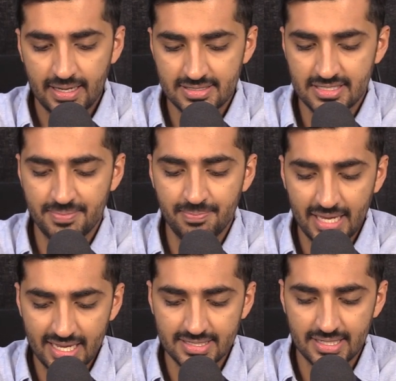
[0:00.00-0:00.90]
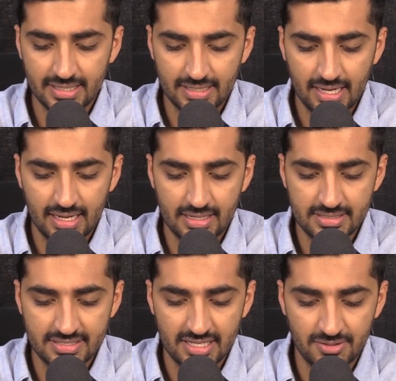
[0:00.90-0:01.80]
is it's amazing, and
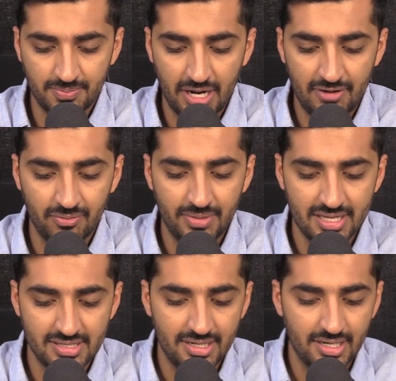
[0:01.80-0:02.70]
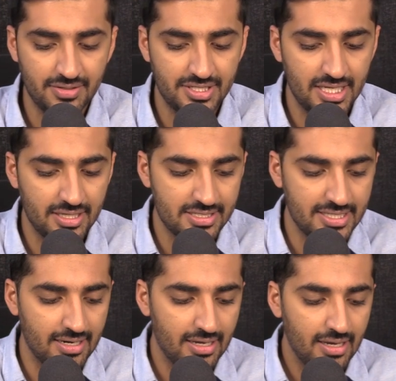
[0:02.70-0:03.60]
it's a sense of pride for me as an Indian to say
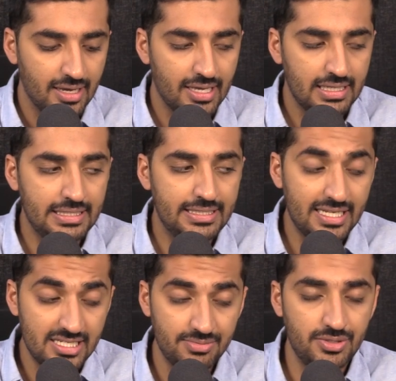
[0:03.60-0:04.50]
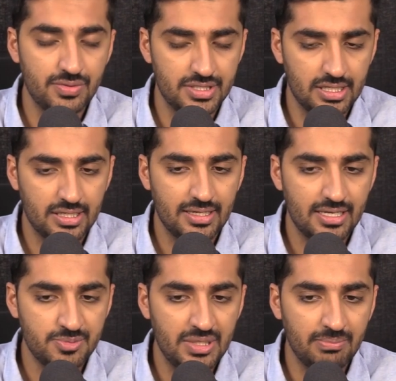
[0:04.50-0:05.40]
this, that this music
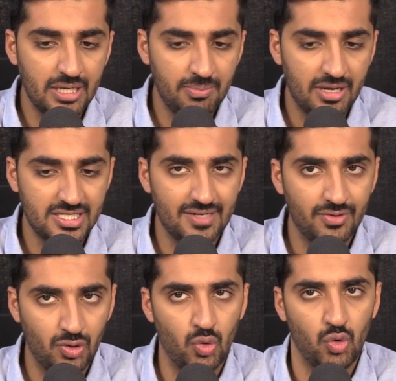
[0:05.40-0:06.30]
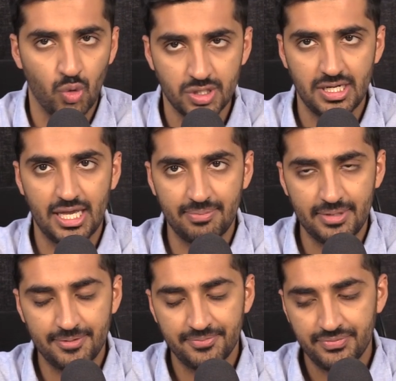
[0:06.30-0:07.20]
is being made by someone who looks like
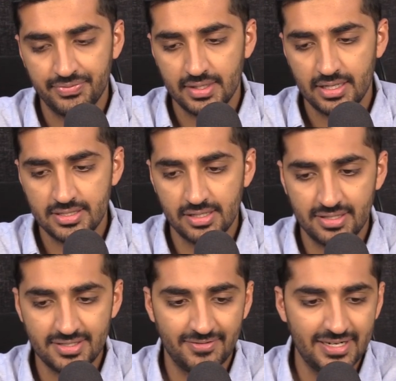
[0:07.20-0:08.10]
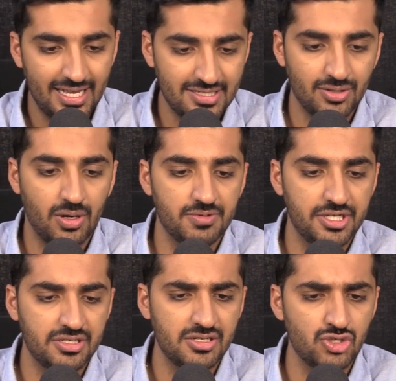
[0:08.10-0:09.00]
me. Sarathy is a fantastic
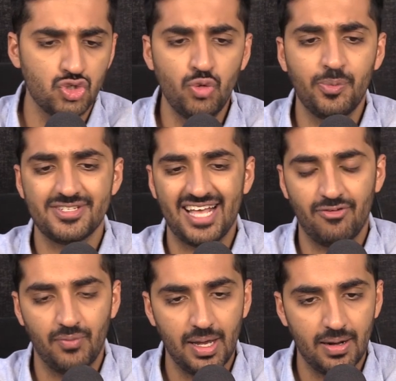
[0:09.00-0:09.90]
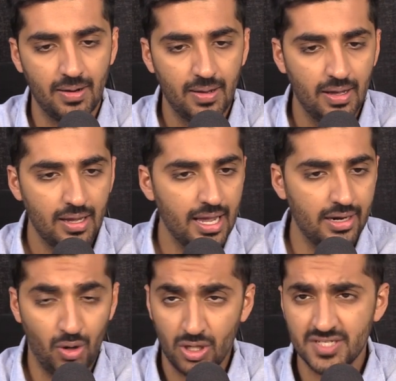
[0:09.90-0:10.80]
conversationalist, super self-aware,
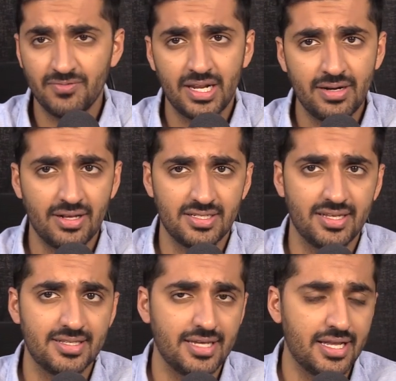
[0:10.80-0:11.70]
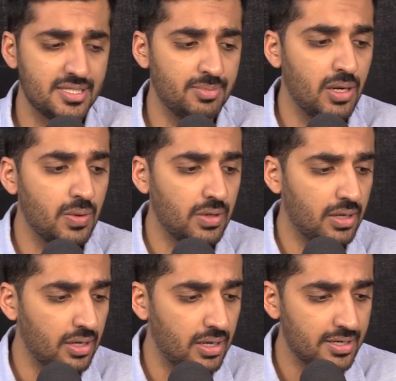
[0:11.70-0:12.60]
and lots of very interesting insights about
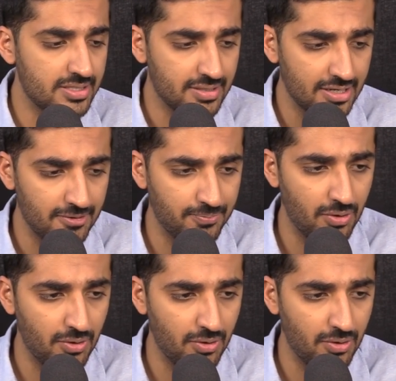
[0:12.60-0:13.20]
uh, his creative